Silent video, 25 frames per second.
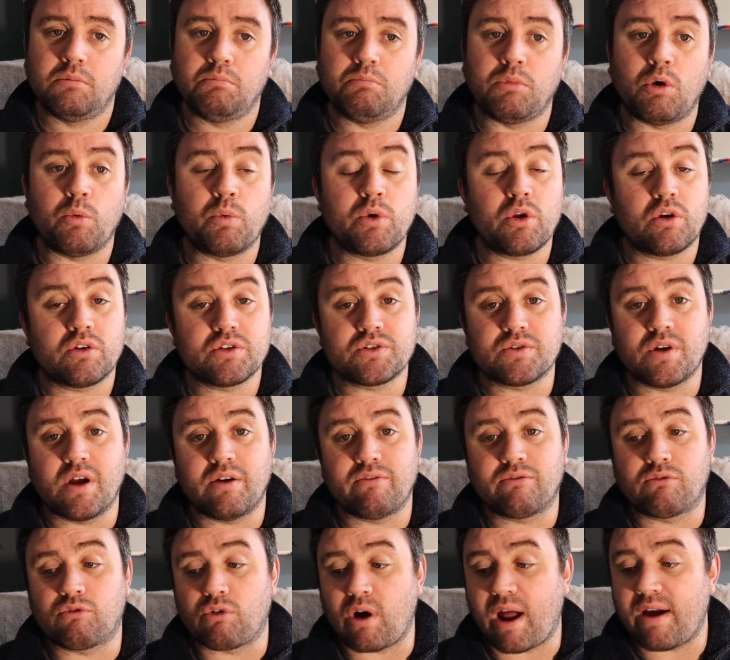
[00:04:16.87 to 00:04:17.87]
But we also
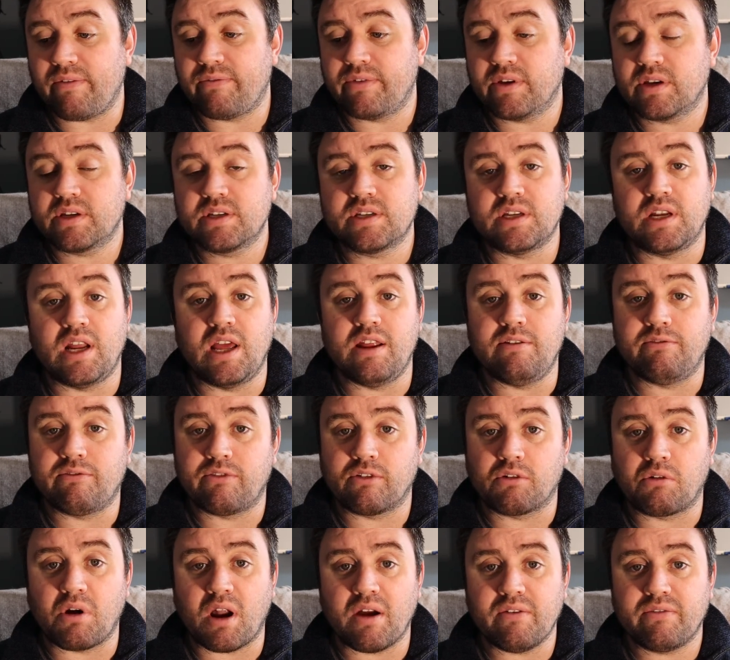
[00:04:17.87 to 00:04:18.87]
have graphics and
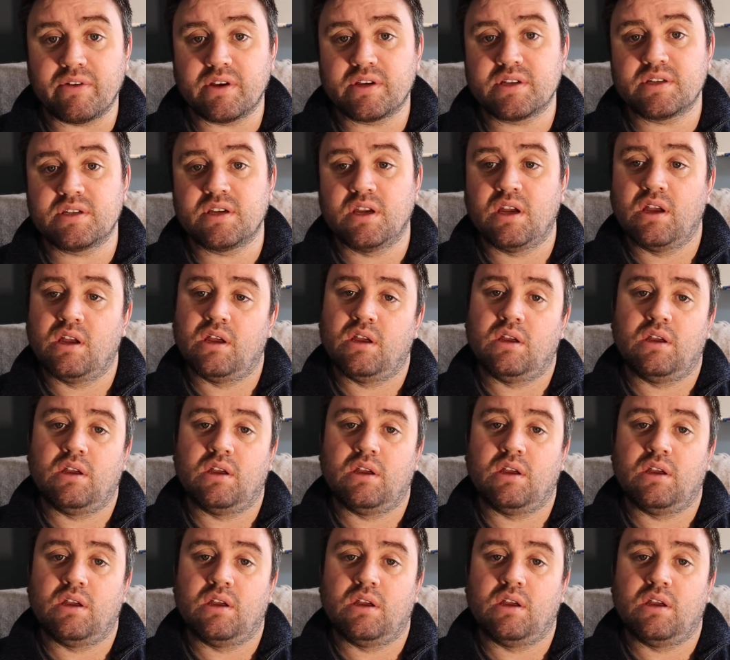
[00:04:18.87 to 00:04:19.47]
infographics.